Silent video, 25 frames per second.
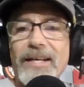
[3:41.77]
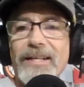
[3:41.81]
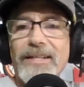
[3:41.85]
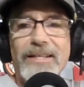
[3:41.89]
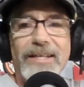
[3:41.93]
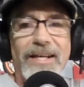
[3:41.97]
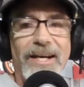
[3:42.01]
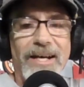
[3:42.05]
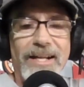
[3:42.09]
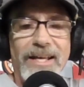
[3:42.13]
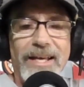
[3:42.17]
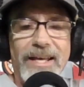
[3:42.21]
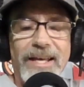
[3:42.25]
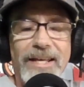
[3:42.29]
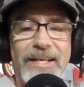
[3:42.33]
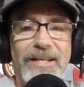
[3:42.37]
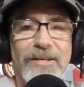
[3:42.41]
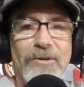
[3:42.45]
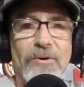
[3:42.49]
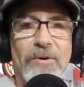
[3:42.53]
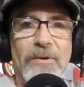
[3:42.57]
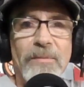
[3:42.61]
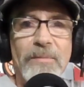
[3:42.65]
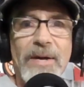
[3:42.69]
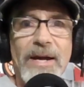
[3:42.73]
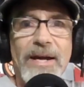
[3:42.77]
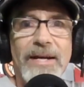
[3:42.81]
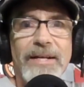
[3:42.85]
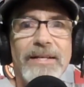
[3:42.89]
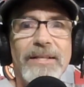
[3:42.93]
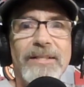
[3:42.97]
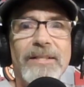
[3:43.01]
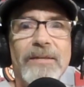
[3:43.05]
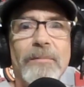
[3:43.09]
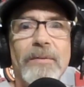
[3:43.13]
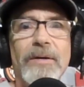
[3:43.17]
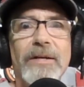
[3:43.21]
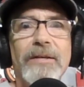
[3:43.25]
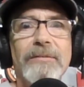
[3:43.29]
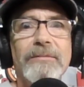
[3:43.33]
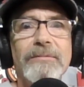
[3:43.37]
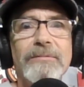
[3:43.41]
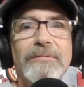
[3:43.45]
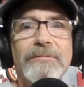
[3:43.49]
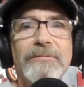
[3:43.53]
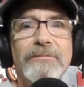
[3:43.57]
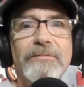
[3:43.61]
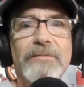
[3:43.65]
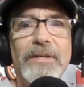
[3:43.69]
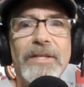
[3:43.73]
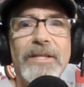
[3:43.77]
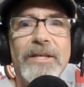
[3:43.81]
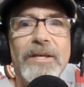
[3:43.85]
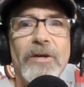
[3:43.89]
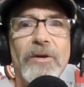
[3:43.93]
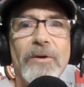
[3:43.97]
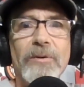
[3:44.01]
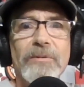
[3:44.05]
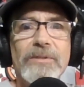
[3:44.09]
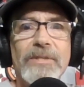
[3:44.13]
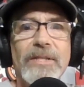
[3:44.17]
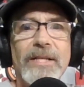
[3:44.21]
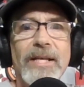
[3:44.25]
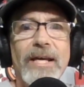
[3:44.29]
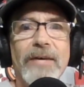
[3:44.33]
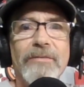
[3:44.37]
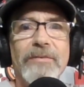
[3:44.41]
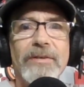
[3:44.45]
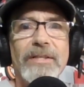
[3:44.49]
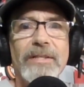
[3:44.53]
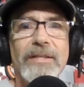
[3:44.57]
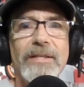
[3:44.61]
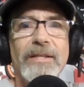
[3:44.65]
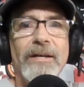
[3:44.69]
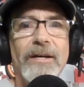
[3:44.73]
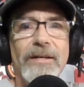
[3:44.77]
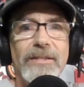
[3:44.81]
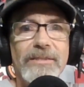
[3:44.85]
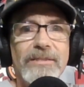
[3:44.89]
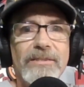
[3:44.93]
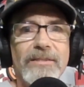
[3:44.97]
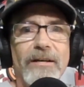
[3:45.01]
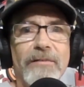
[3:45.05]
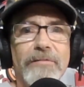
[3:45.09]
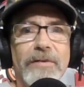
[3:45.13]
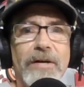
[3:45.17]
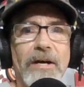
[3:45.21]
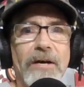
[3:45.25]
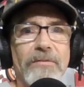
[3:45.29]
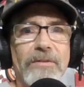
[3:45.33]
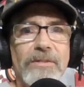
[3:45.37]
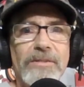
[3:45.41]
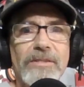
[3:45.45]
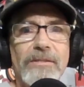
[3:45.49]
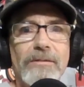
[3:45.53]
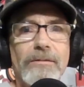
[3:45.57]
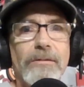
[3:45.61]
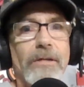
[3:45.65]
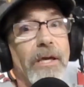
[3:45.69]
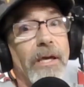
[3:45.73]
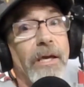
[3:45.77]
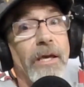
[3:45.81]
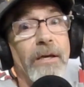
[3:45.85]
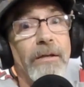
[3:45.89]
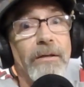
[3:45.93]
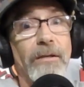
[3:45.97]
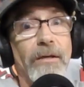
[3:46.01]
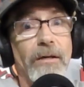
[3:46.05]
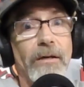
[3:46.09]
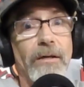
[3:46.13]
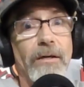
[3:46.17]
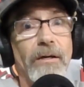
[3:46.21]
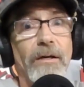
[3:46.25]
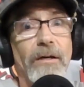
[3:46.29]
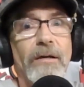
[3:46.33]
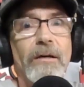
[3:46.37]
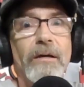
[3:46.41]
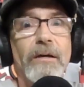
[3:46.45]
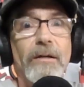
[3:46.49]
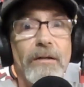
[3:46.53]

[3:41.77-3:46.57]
God, I hate going back into my videos and having to cut stuff out. This is and I